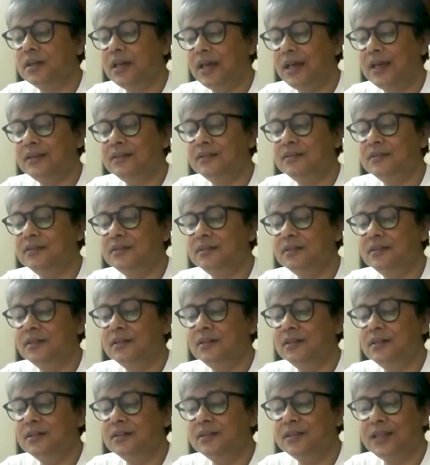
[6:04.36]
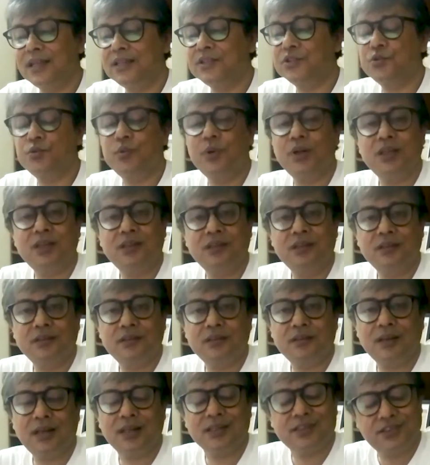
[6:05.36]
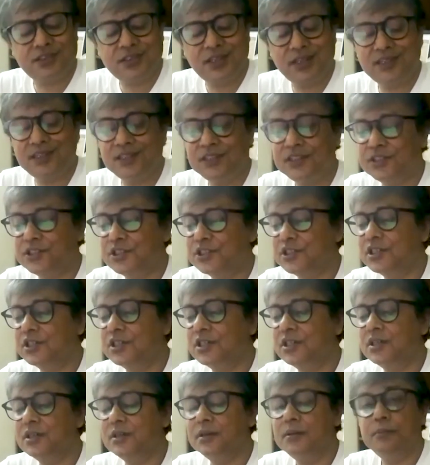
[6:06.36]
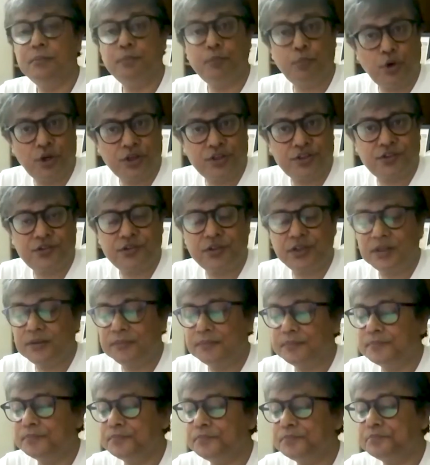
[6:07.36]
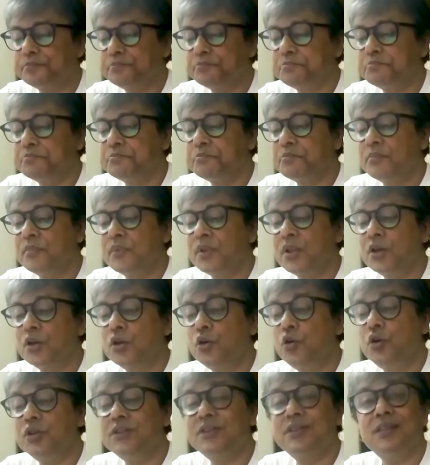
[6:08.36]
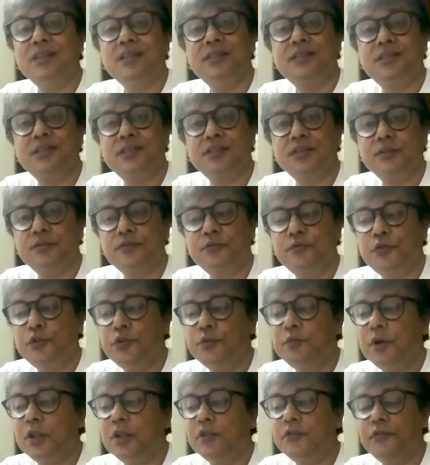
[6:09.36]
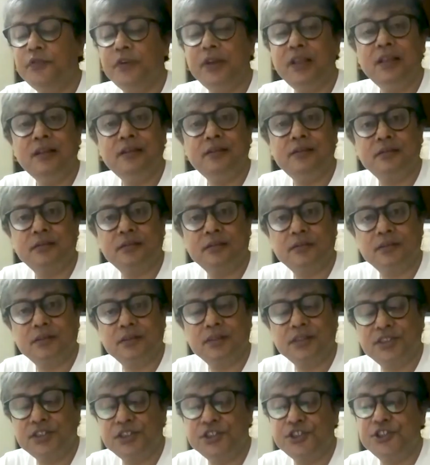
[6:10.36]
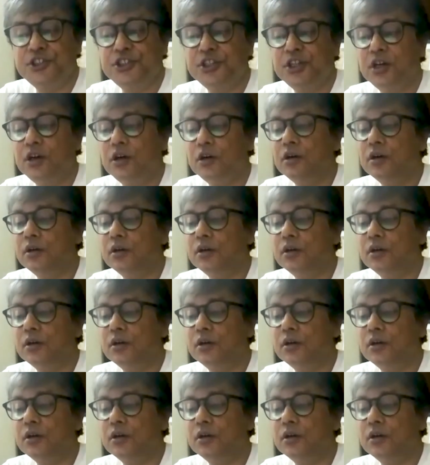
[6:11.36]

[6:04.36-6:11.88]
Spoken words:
and that's why I cherish poetry. Gothal's football field, Russia.